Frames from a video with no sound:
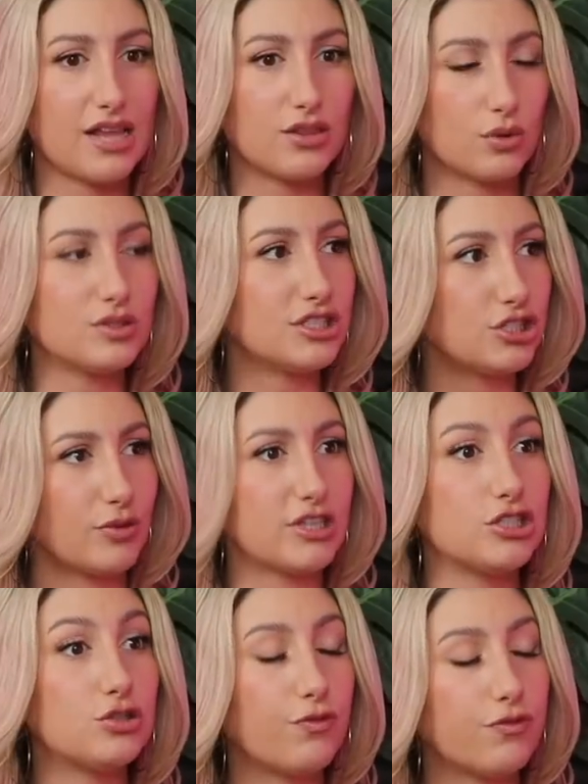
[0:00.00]
in those
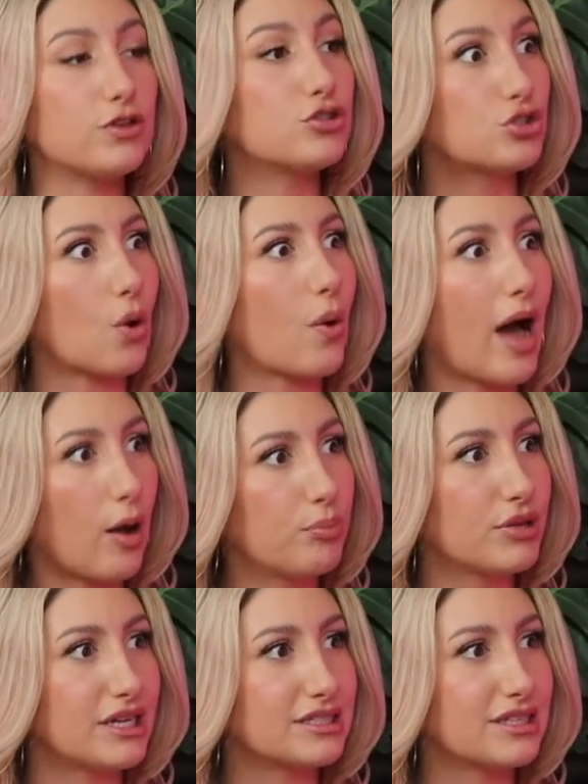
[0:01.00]
situations you feel so
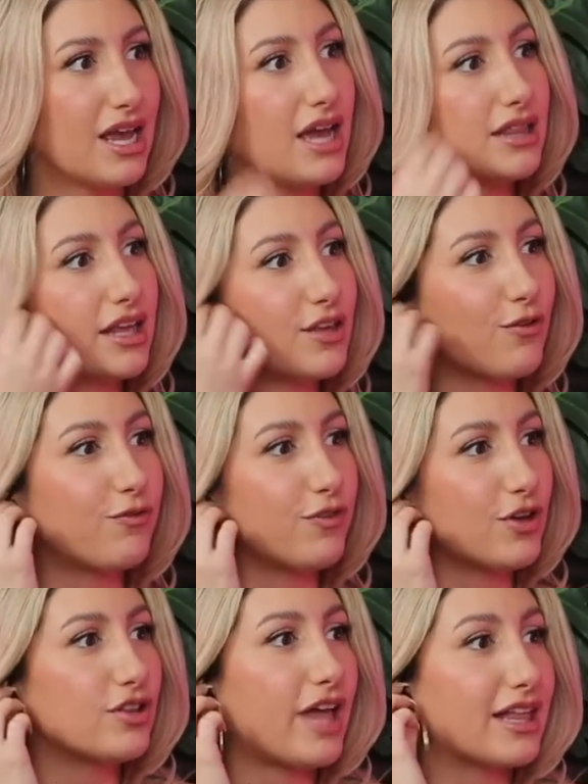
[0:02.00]
helpless. Like you
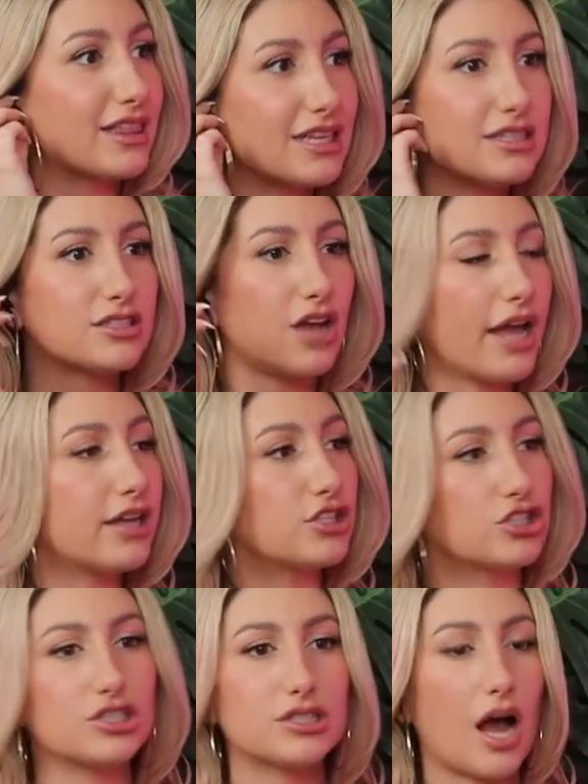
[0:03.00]
feel like this guy could
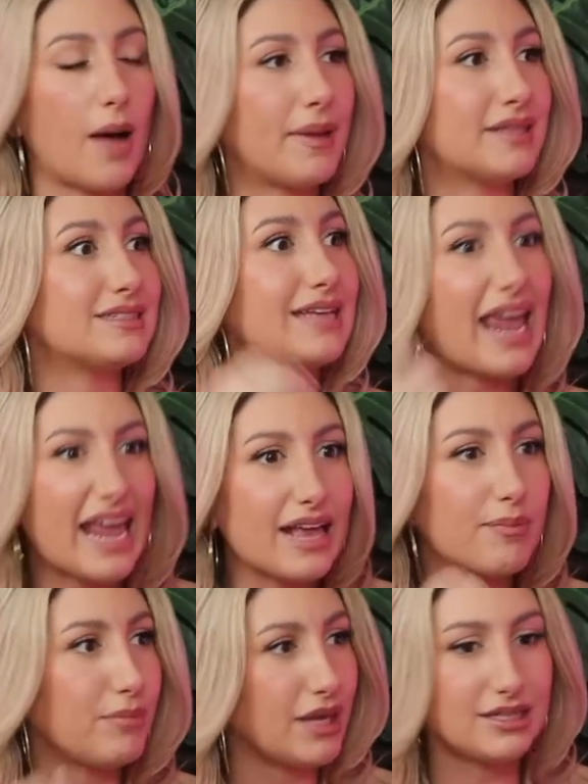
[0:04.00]
just come and
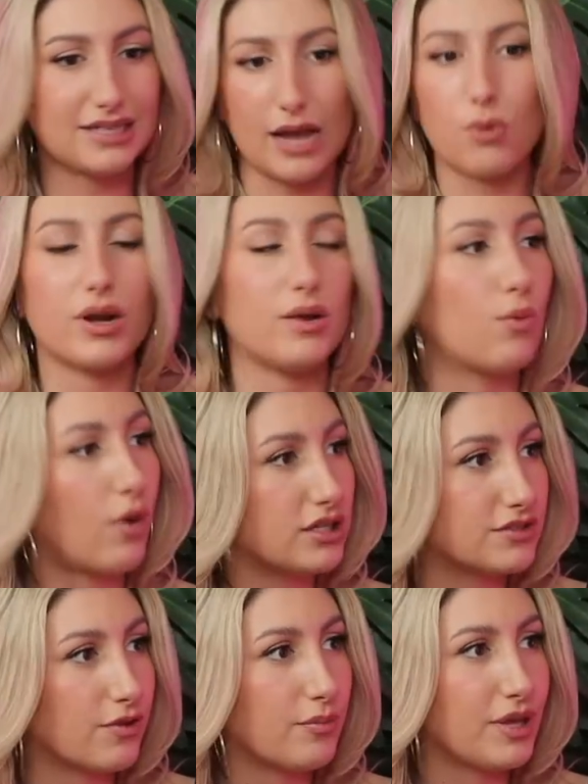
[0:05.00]
take what he
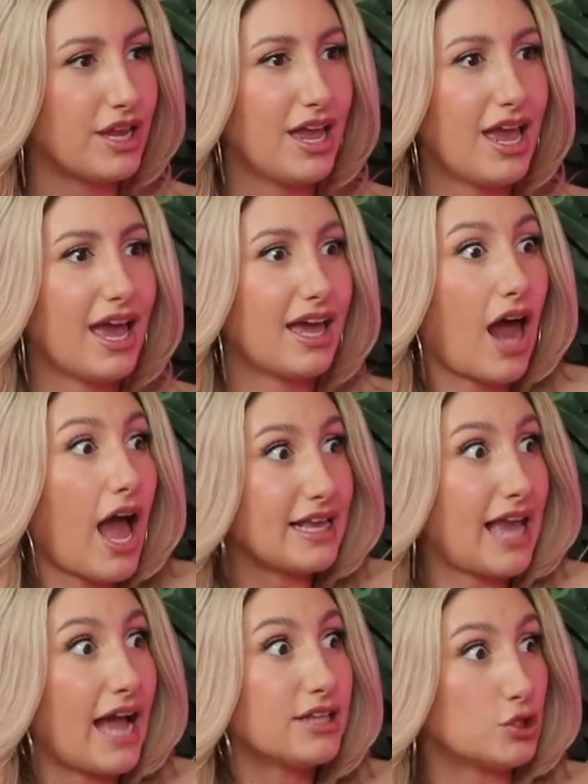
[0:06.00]
wants from me, and I
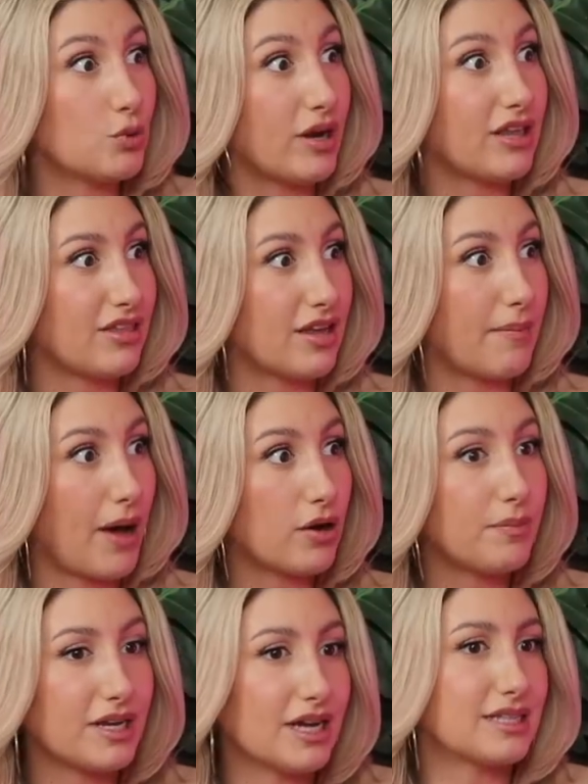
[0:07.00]
can't do anything about
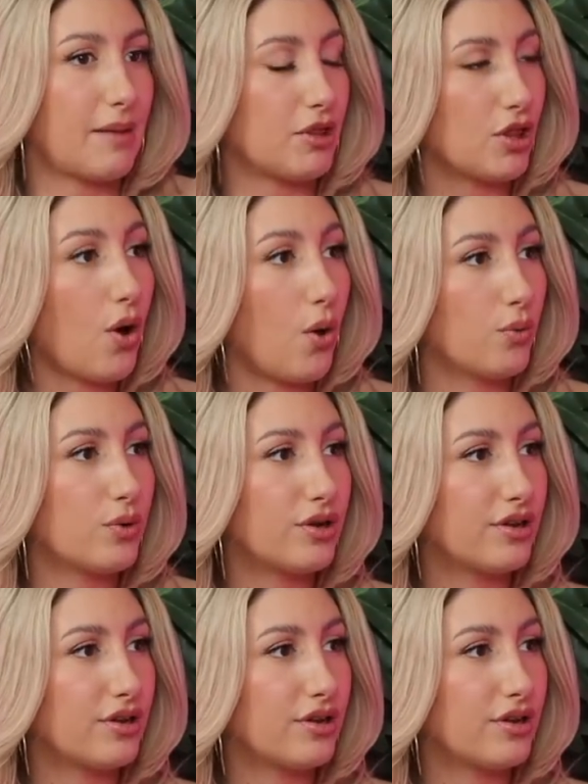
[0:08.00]
it because I'm alone.